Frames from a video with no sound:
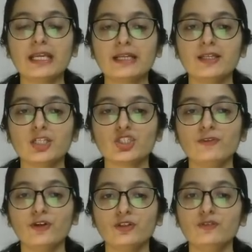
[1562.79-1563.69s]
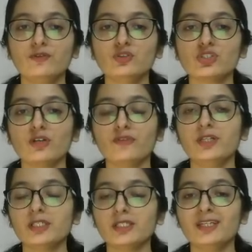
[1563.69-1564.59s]
Declaration for the Future of
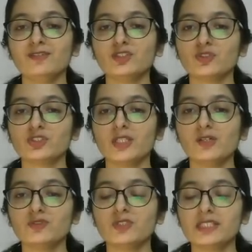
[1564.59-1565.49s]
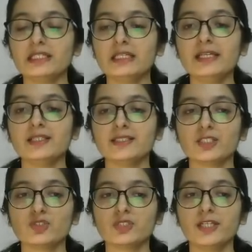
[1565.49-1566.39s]
Internet, which was announced recently. It is
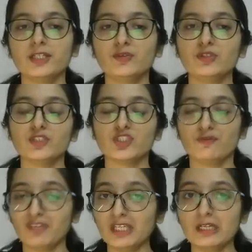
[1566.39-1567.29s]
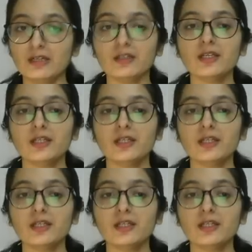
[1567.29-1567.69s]
associated with which field?